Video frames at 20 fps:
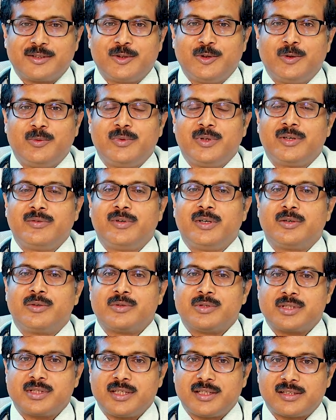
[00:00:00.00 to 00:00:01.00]
You'll be able
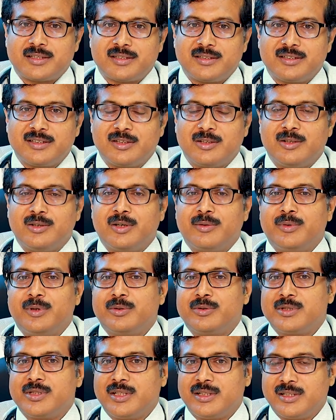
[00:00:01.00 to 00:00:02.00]
to sit, you'll be able
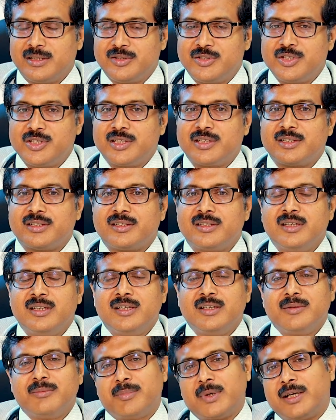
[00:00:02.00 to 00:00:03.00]
to sit in chair.
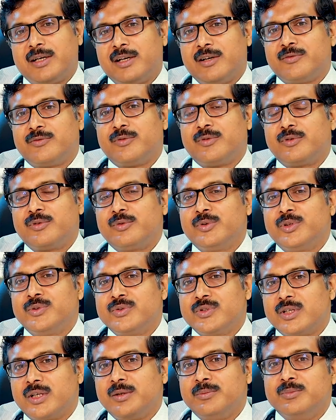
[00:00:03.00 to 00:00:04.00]
By day four, we
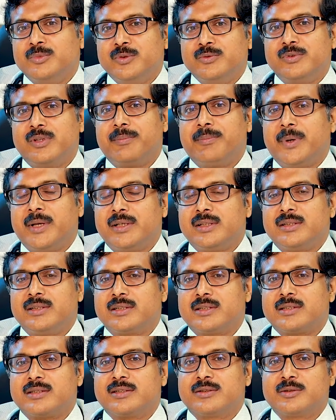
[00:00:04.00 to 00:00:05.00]
usually move the
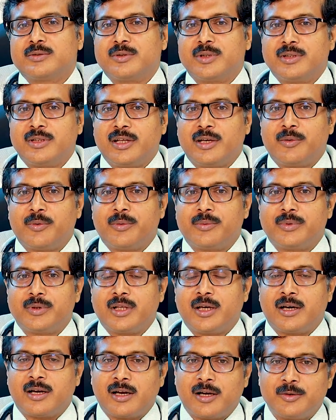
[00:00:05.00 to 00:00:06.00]
patients, they
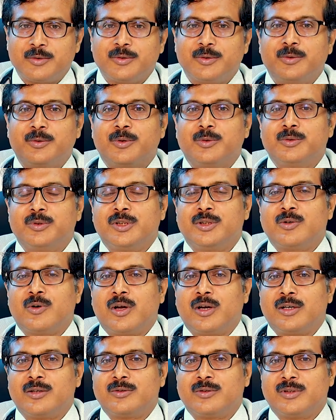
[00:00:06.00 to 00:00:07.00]
are allowed to go to the
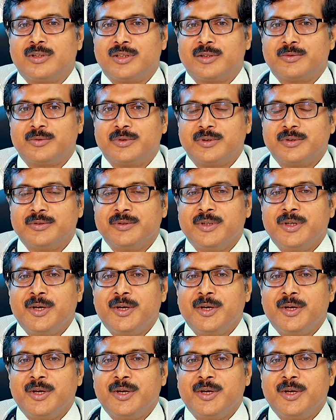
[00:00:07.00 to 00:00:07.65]
toilet on their own.